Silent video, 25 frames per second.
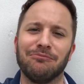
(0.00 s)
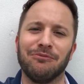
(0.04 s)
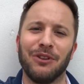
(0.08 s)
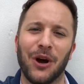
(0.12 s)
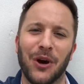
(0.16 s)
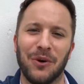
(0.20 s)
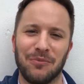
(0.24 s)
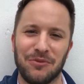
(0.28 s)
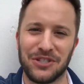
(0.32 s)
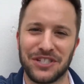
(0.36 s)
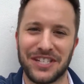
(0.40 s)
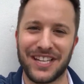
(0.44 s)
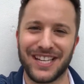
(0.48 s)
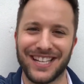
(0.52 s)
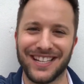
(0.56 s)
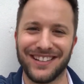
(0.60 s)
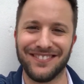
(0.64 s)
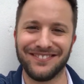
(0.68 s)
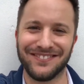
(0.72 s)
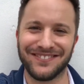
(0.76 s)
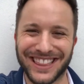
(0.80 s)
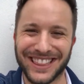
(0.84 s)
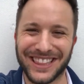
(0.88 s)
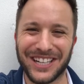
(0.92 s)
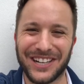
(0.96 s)
No, I'm just kidding.
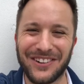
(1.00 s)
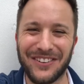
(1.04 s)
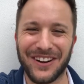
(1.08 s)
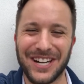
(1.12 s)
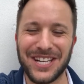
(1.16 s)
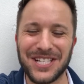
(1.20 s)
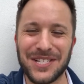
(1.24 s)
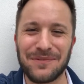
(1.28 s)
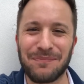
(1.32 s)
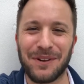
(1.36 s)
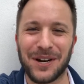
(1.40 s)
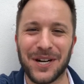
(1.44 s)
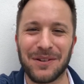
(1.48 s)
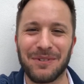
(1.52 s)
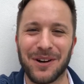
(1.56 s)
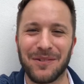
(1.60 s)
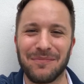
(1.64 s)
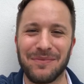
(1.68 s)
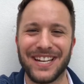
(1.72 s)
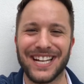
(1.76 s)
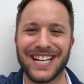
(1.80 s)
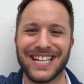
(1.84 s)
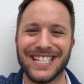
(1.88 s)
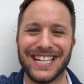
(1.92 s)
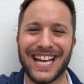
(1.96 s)
The greatest part
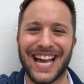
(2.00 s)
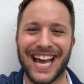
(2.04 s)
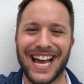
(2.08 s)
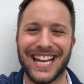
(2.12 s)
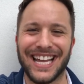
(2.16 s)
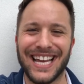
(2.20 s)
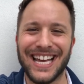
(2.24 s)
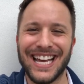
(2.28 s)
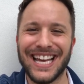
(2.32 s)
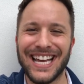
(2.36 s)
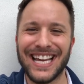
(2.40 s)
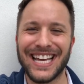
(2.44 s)
about being a dad